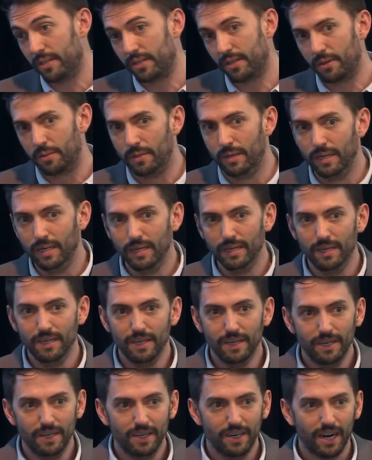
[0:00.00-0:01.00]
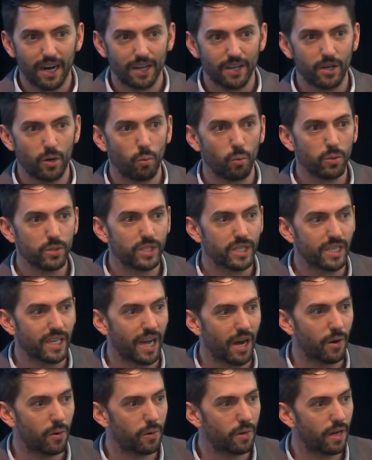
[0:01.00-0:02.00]
So, uh, you know, we'll see
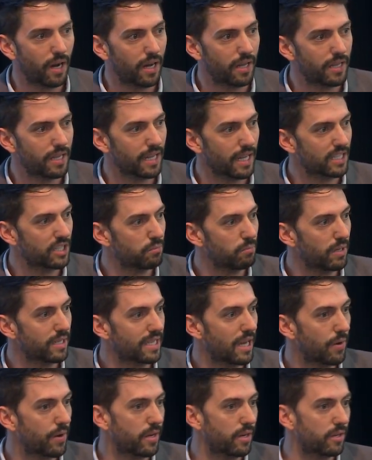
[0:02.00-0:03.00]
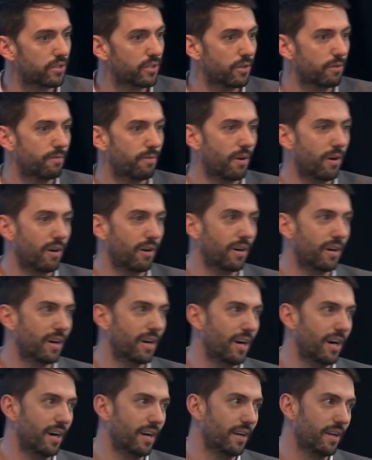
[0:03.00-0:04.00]
how uh, the election plays out here. So far,
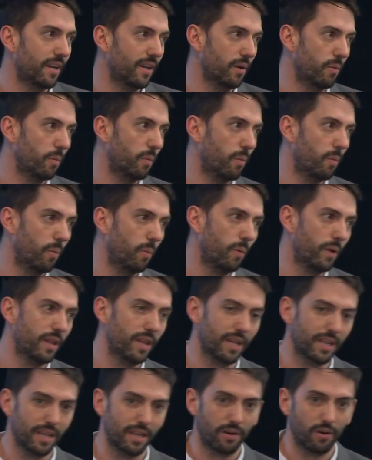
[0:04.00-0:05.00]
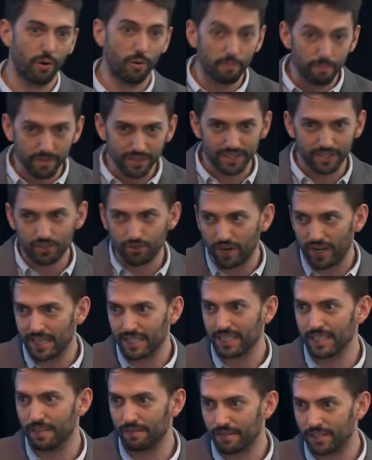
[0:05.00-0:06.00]
uh, you know, we think that hopefully the train
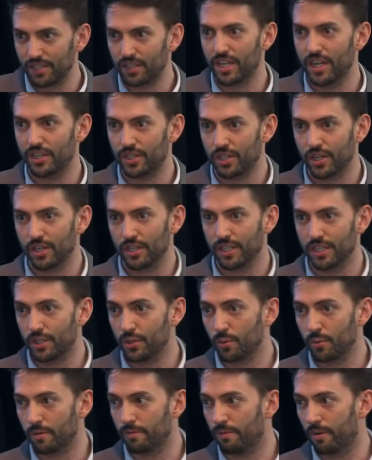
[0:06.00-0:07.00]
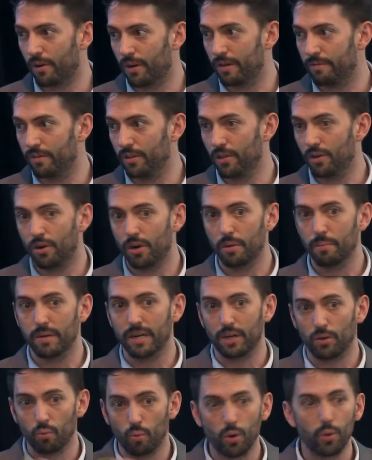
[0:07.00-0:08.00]
has left the station on this one far enough along.
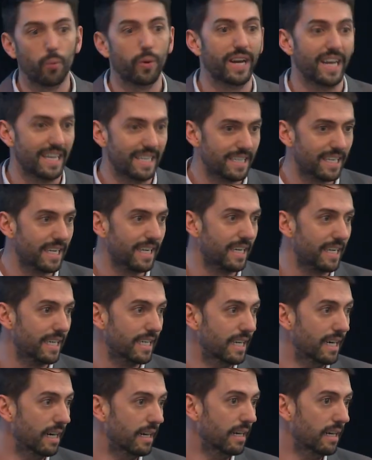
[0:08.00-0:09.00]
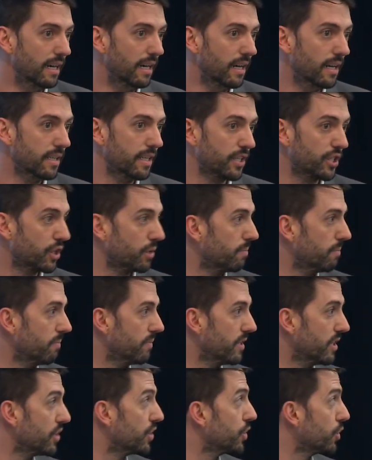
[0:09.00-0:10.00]
But on 1118, this should
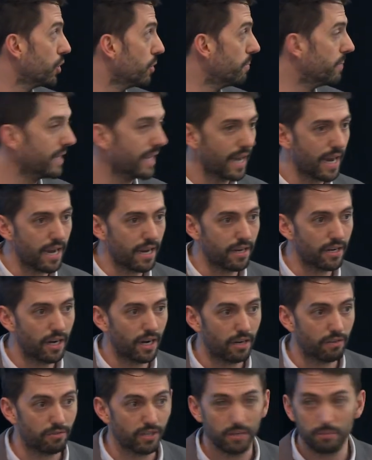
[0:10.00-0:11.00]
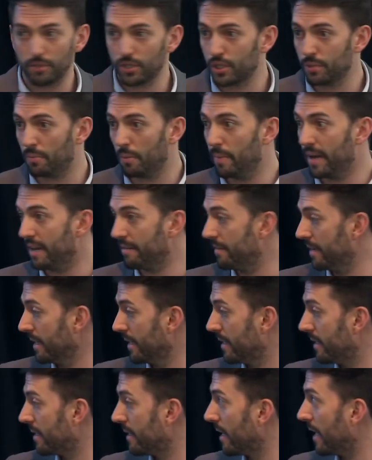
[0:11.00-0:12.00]
this should be a uh, reimbursable benefit
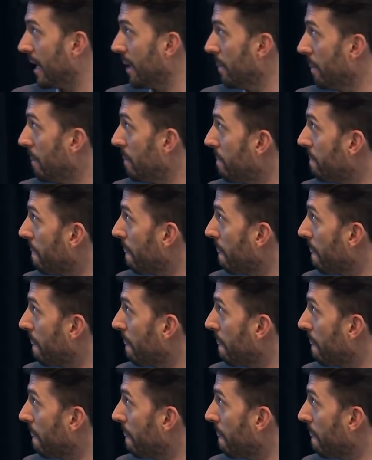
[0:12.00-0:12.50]
um,